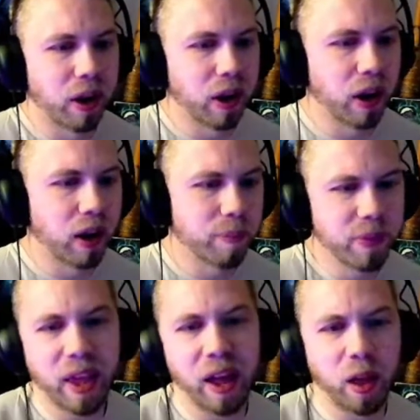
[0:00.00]
uh,
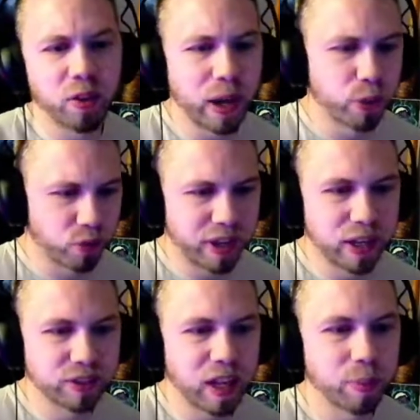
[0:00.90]
yeah, around three
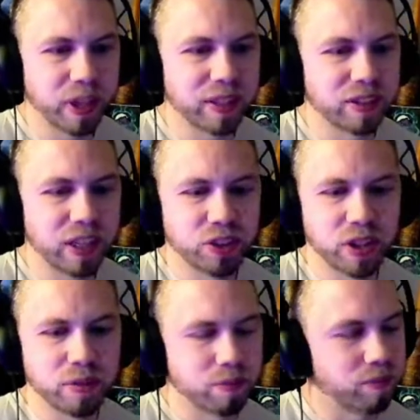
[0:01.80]
years on PlayStation